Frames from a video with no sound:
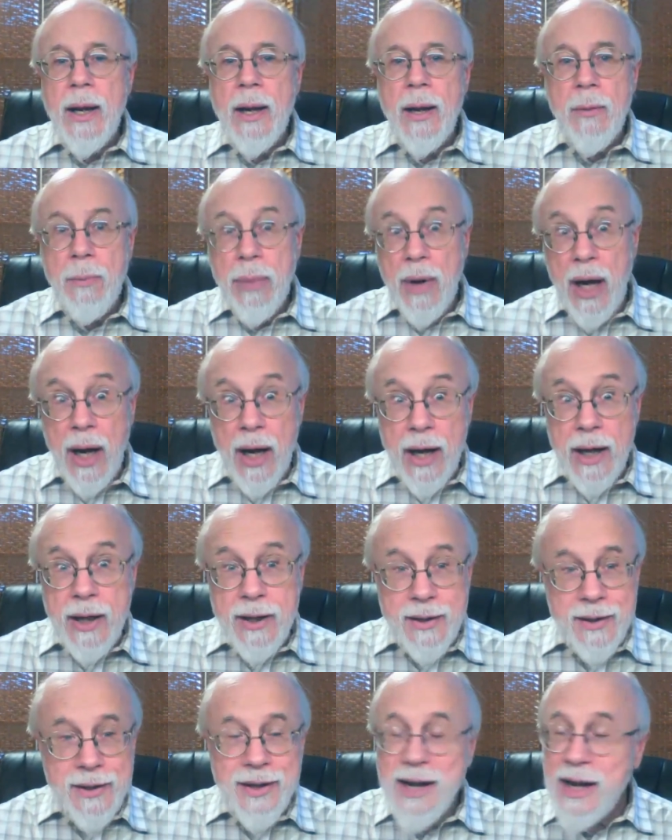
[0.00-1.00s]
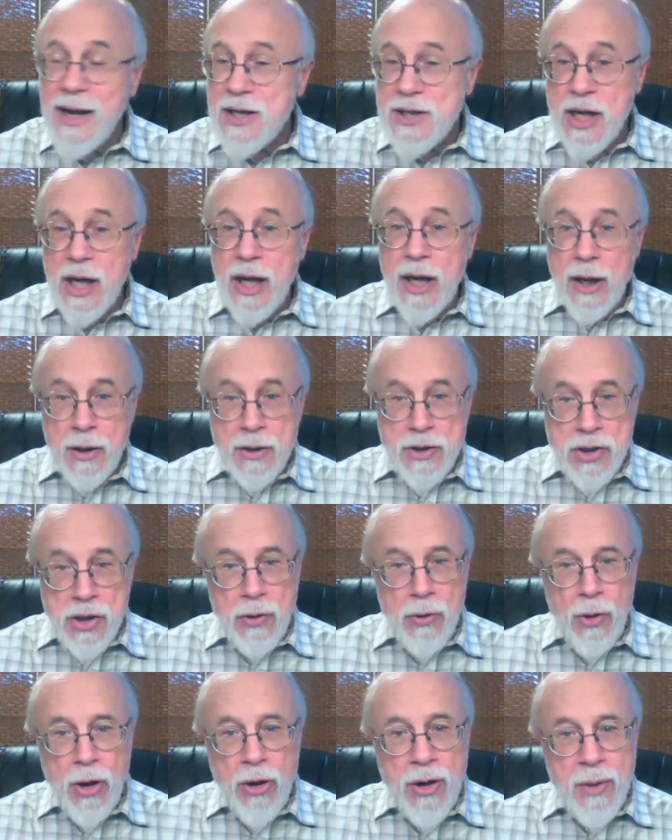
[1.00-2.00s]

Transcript: But as I wrote